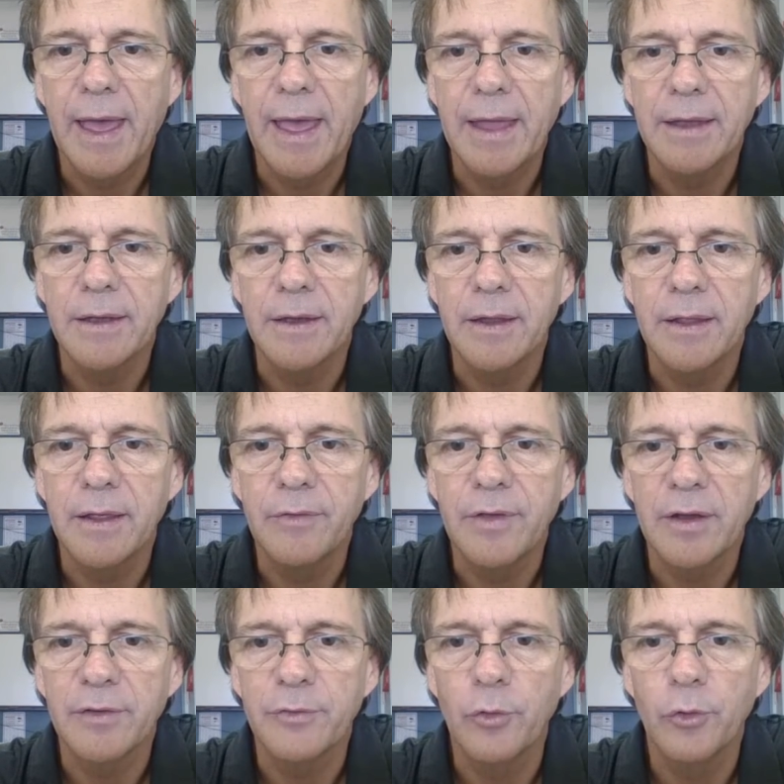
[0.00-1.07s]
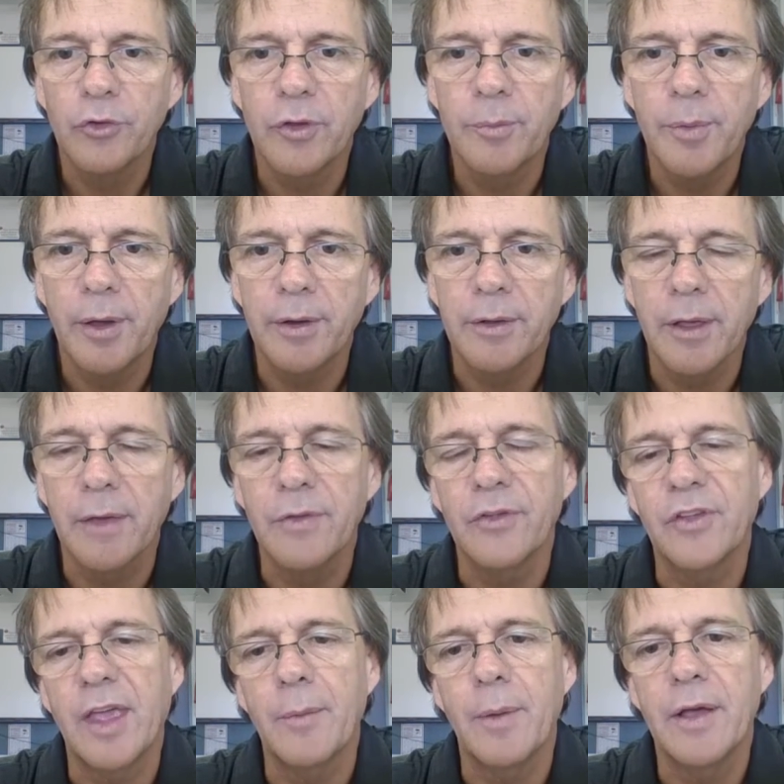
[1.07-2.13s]
and if you had a force component going
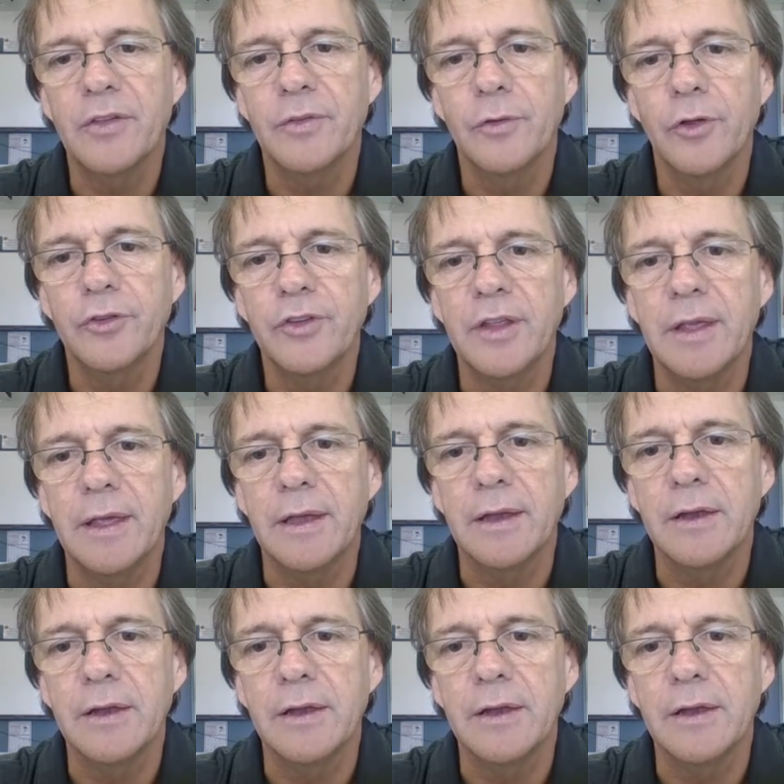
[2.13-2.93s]
the same way as the velocity,